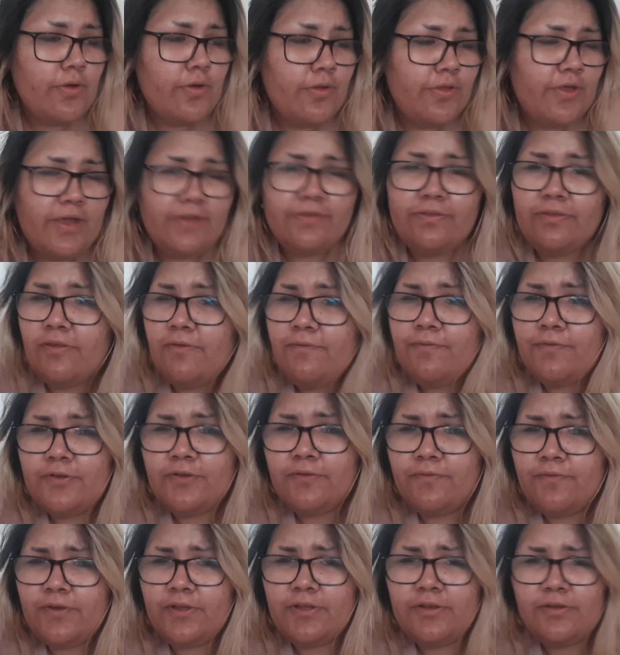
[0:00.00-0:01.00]
Well, that's it for
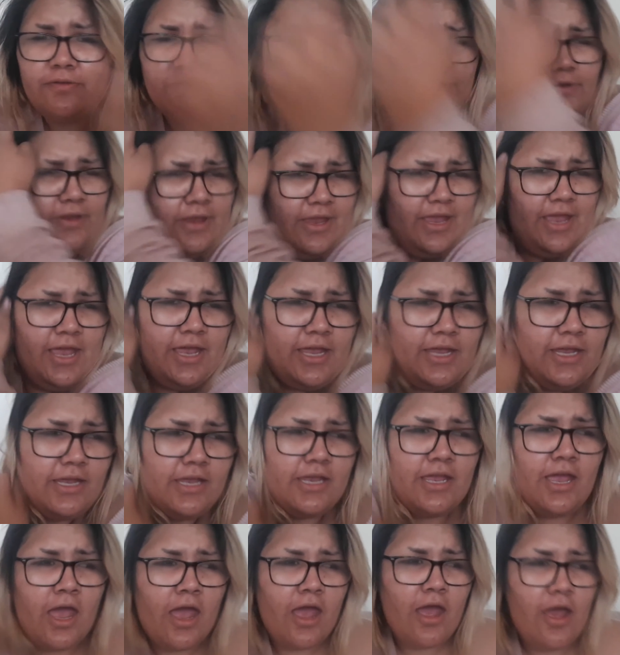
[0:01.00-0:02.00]
the video
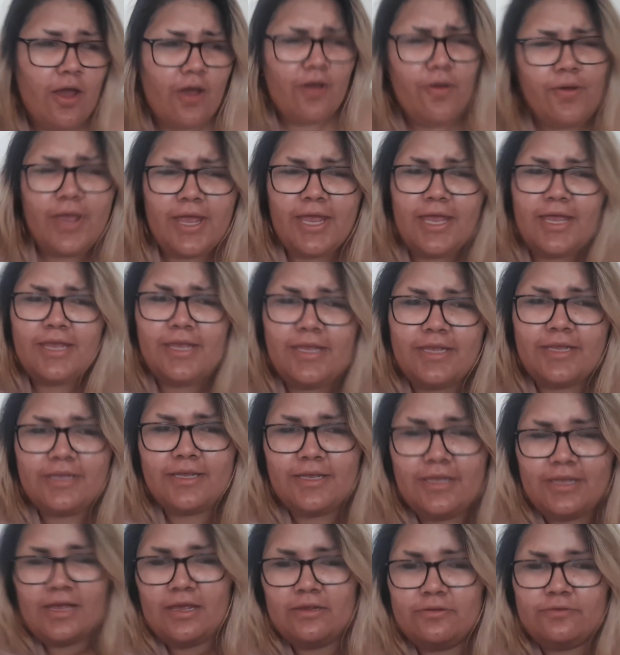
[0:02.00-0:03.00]
today.
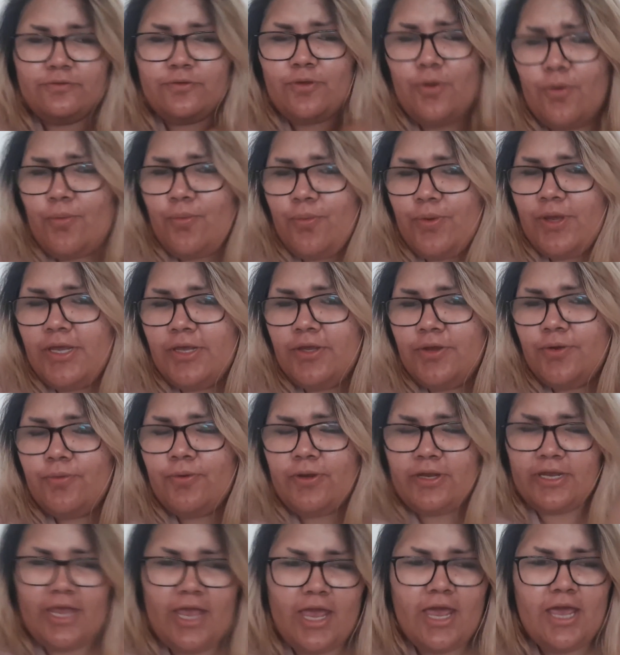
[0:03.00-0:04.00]
Okay, so we
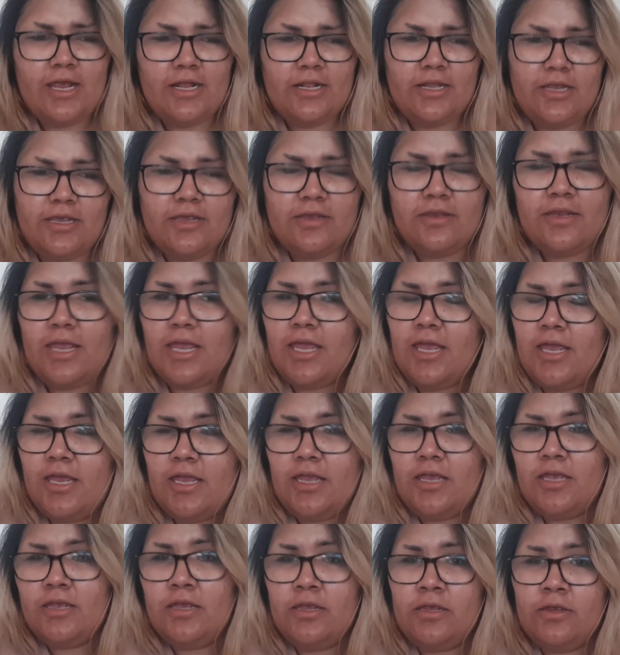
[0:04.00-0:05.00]
created
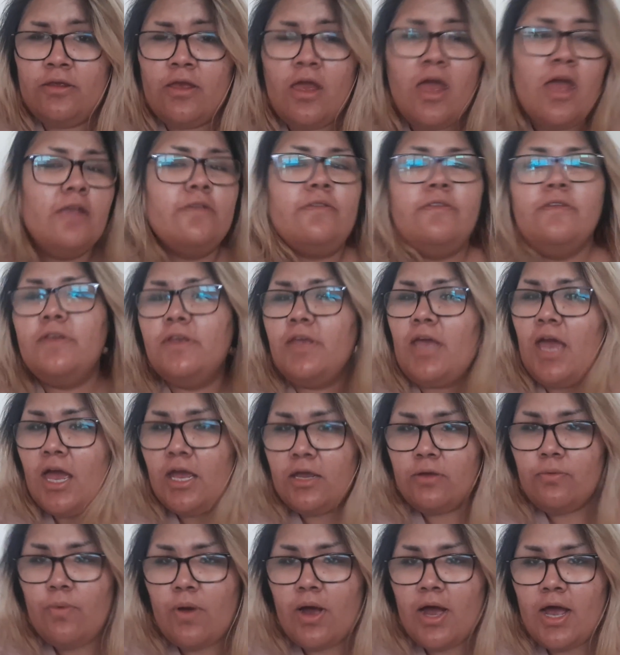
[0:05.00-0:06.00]
a
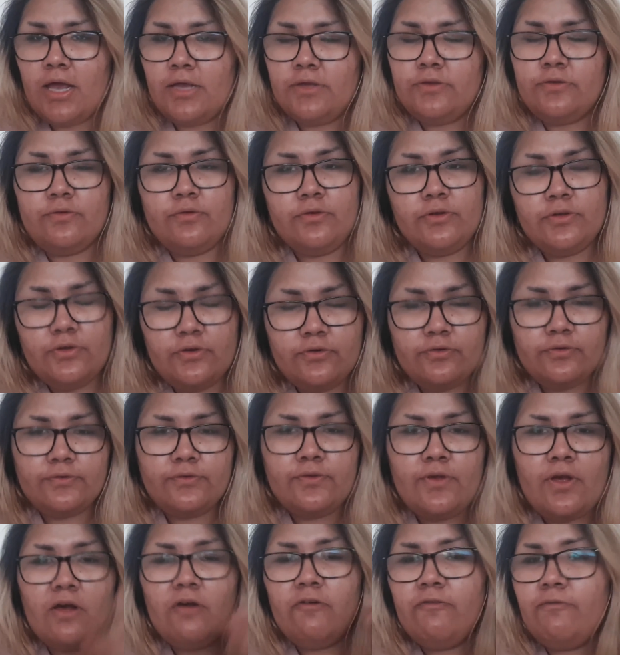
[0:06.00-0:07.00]
DIY,
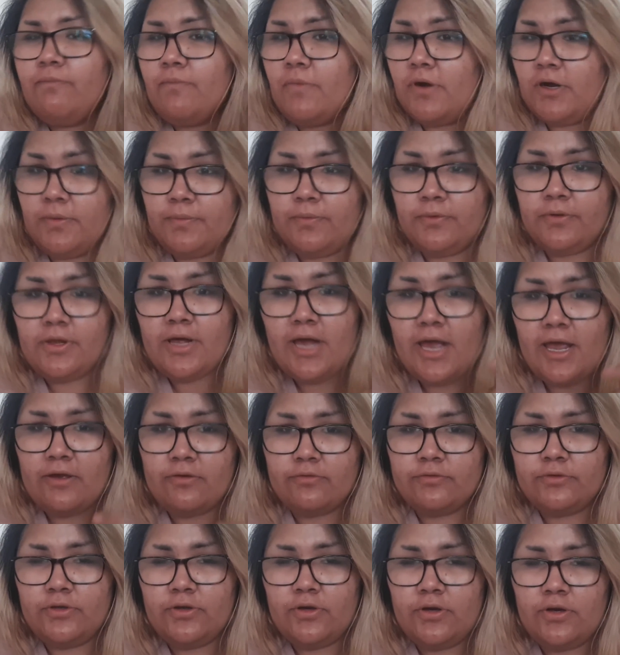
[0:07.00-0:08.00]
do-it-yourself marble
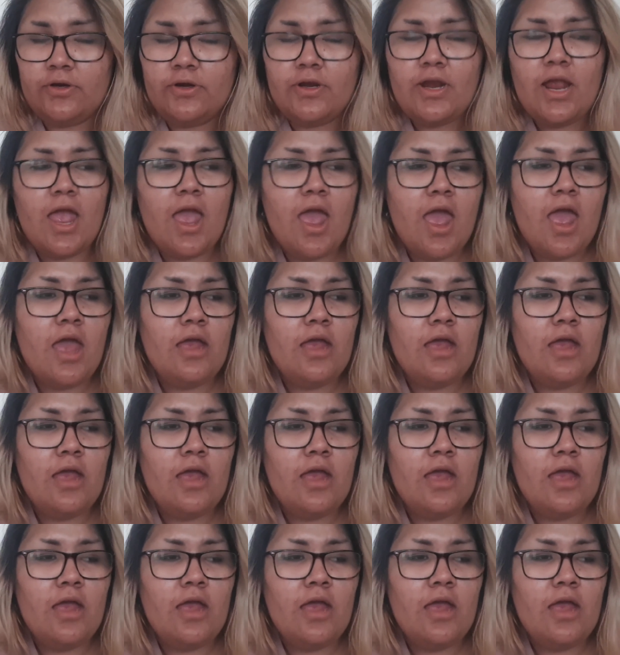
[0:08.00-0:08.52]
counter